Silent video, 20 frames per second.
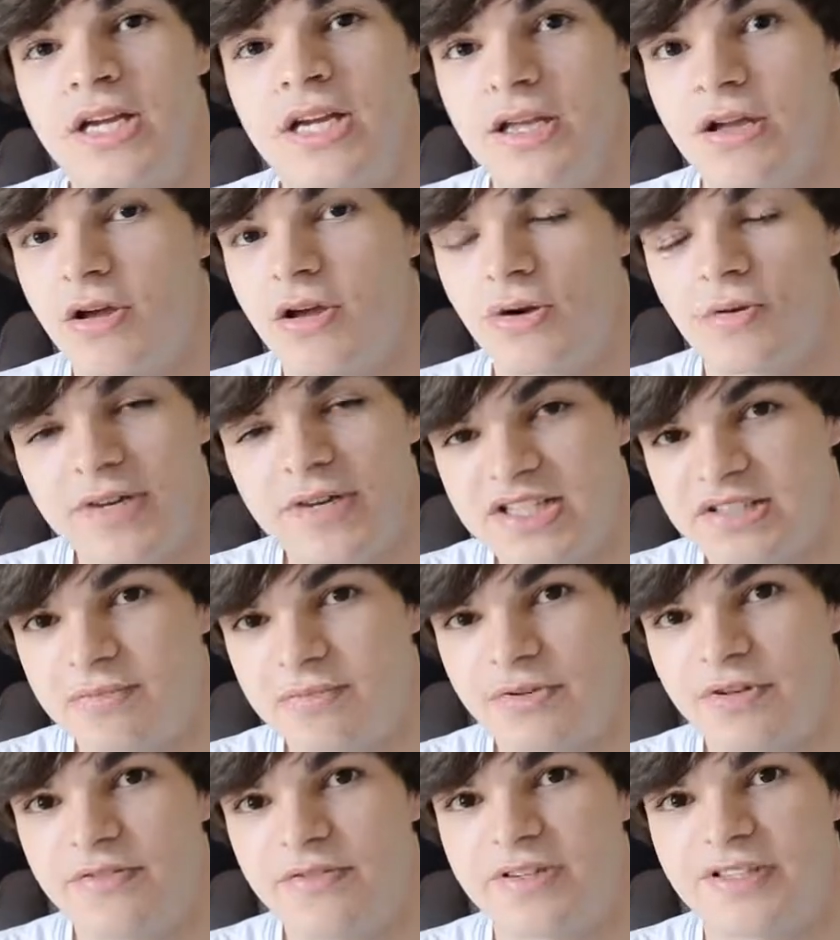You can always
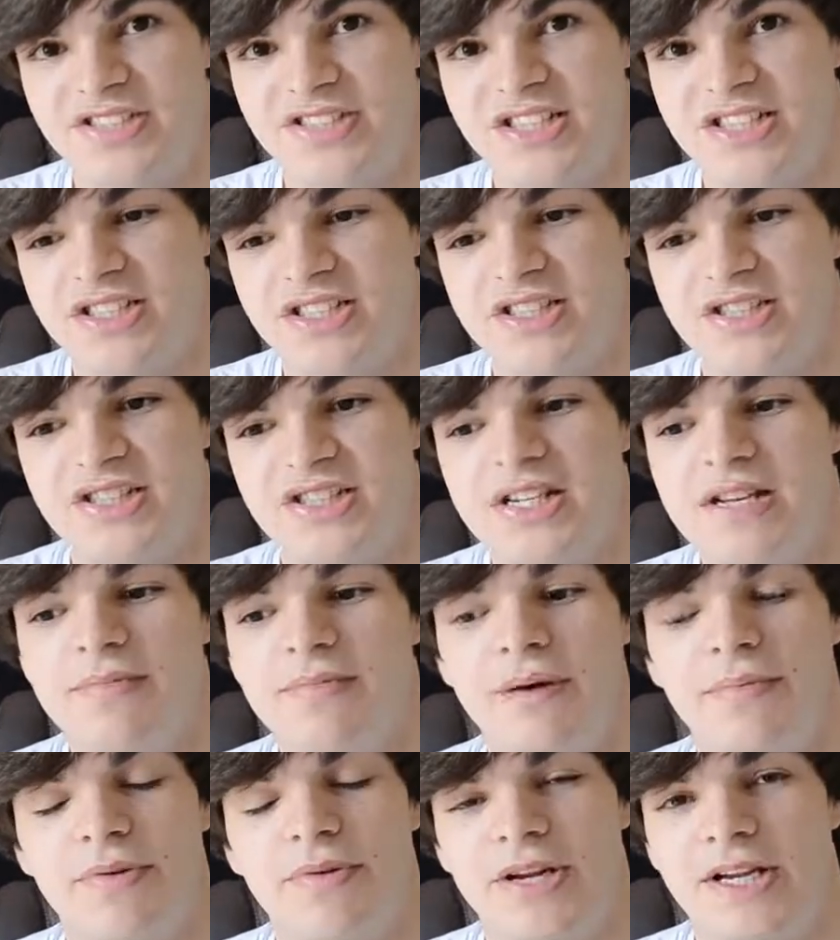improve consistency
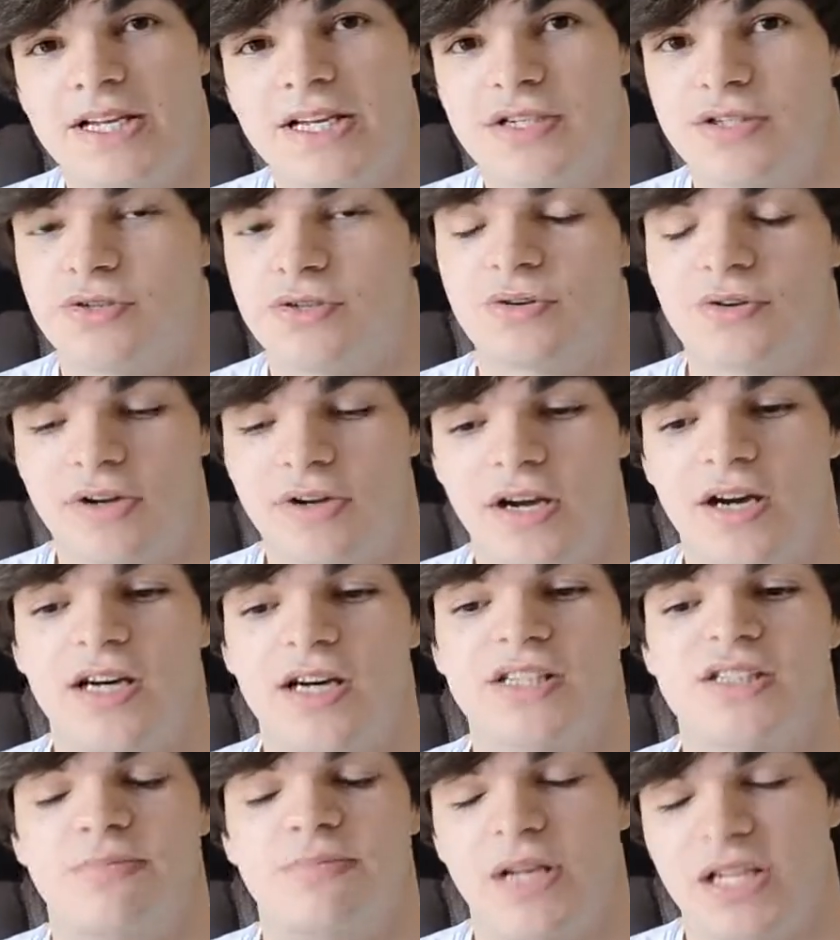by putting in draw
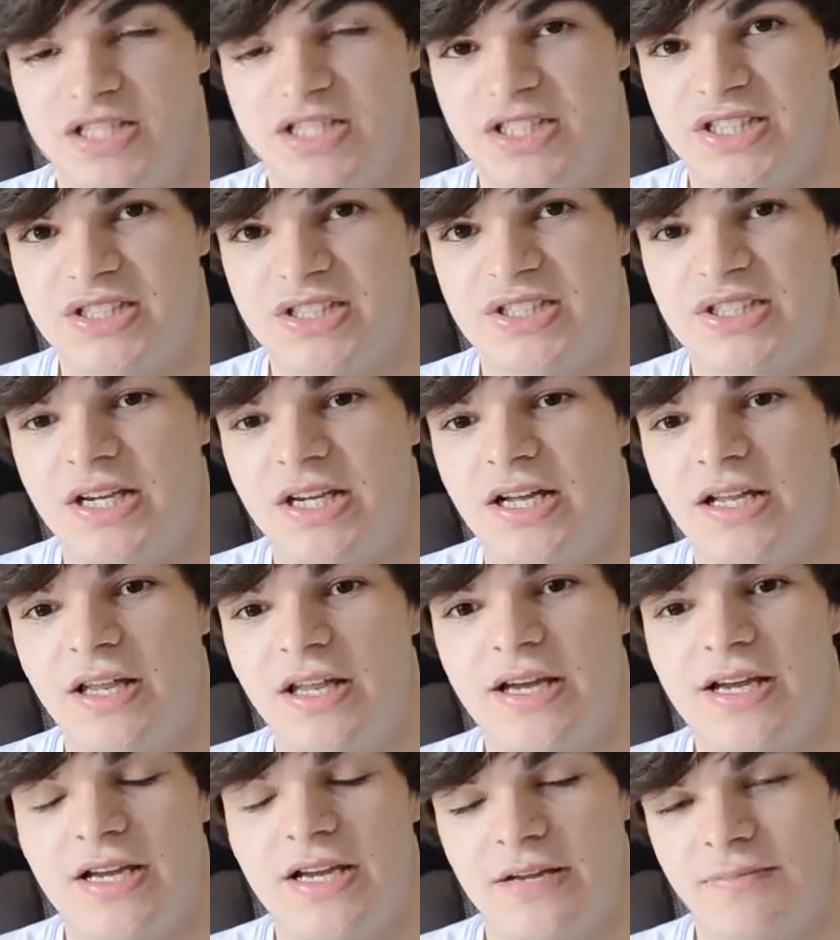cards, pluses
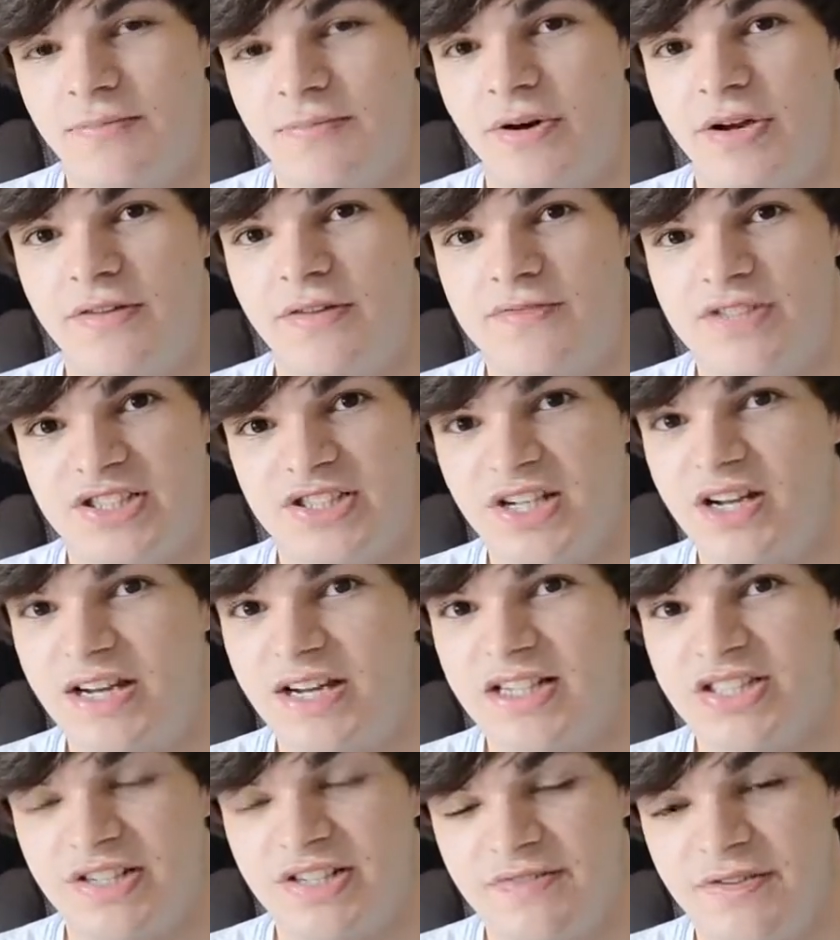like Pot of
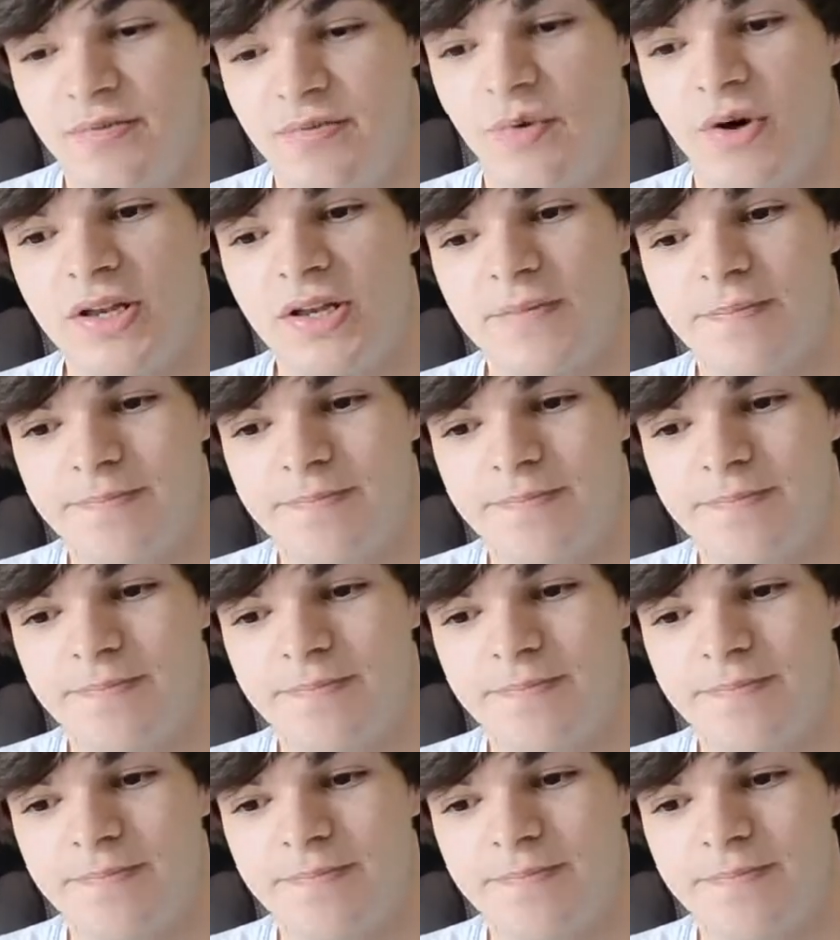Desires if you want.